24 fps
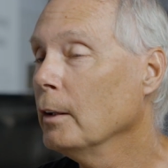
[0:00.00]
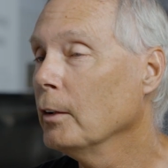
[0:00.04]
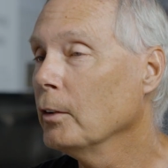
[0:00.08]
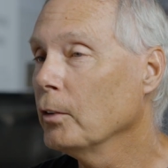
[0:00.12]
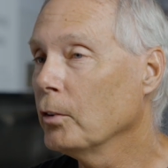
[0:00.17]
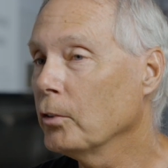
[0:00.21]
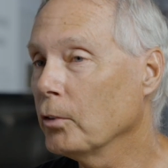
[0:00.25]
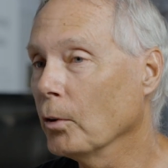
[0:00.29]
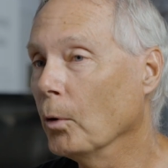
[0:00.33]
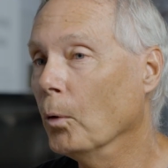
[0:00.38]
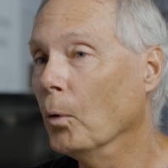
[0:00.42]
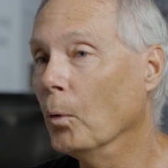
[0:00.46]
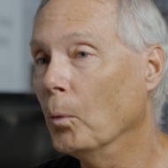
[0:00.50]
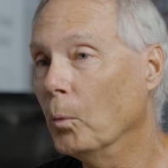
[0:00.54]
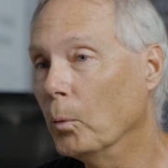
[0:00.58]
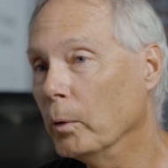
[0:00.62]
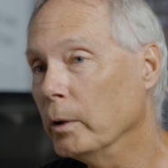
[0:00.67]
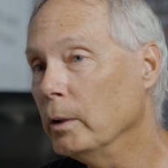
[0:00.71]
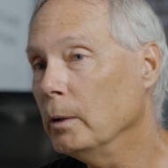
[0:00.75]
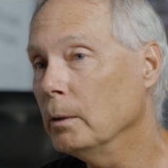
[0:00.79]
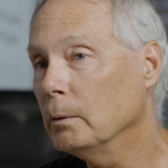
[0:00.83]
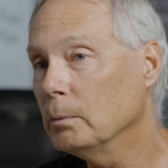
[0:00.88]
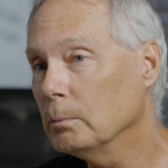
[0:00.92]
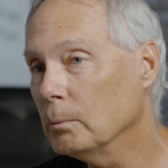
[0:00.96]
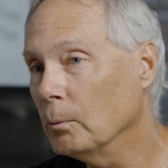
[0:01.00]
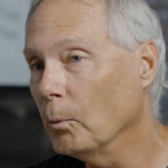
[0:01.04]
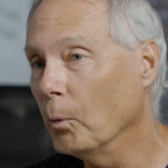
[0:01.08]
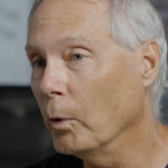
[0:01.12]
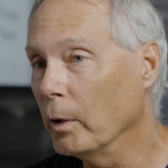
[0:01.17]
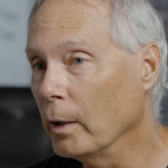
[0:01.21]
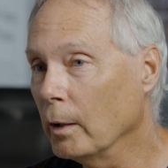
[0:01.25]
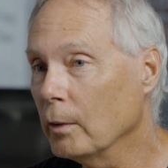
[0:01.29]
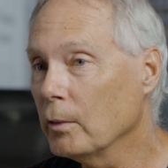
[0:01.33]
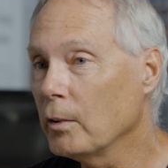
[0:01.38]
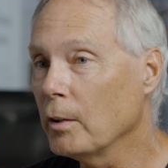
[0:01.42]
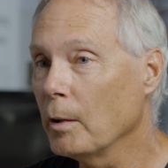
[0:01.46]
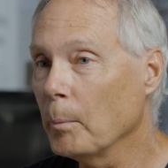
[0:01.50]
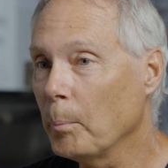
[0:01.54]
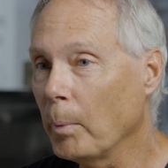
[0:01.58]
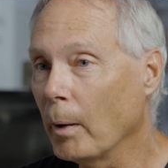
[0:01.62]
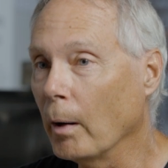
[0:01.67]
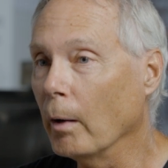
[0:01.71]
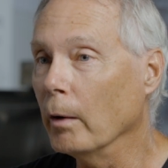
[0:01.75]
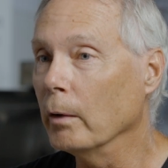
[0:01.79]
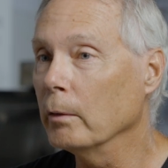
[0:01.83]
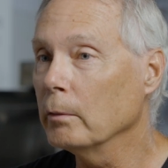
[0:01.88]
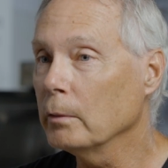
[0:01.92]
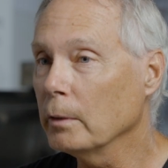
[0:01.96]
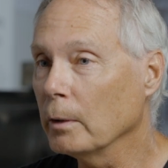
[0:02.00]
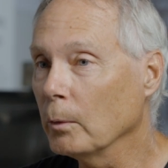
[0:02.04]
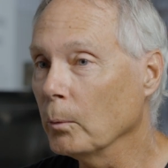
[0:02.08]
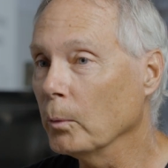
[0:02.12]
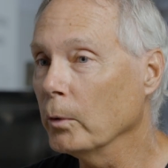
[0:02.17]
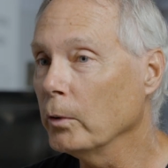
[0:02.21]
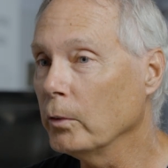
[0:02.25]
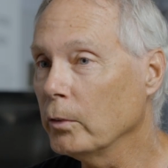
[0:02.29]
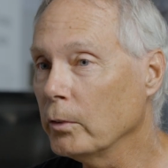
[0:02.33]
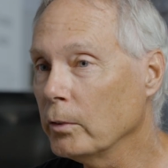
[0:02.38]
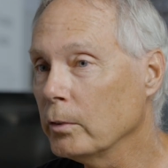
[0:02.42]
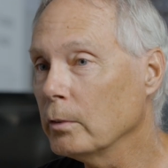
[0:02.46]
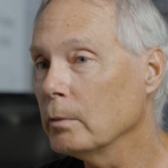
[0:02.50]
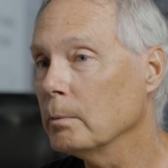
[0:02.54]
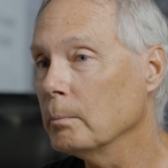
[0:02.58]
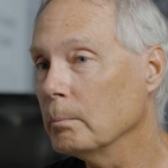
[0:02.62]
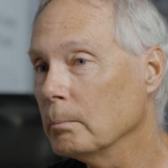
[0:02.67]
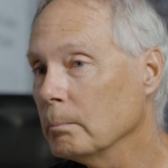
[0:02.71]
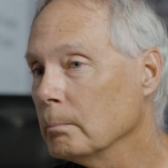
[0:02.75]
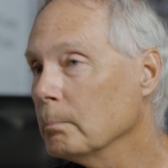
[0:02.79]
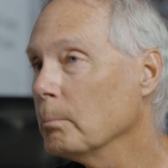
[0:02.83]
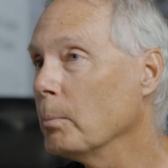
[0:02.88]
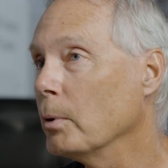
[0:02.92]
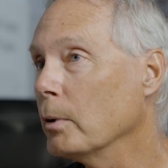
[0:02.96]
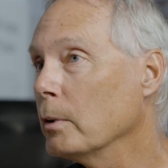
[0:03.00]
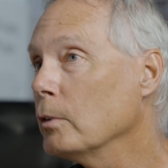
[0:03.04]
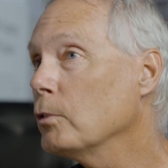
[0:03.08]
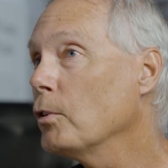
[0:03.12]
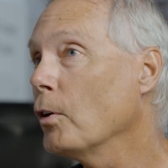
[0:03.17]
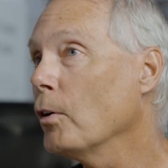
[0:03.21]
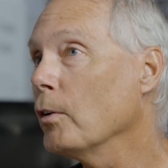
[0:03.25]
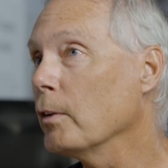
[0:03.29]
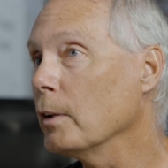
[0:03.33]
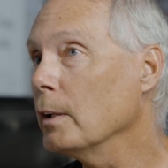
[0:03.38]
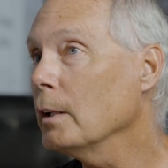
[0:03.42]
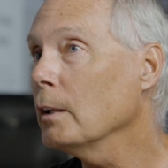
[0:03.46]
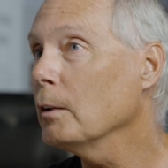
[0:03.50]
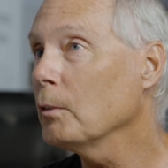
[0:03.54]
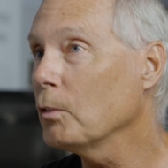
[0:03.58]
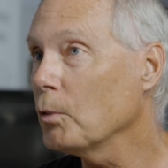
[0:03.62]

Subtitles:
So we went into the barn. It was pretty dirty.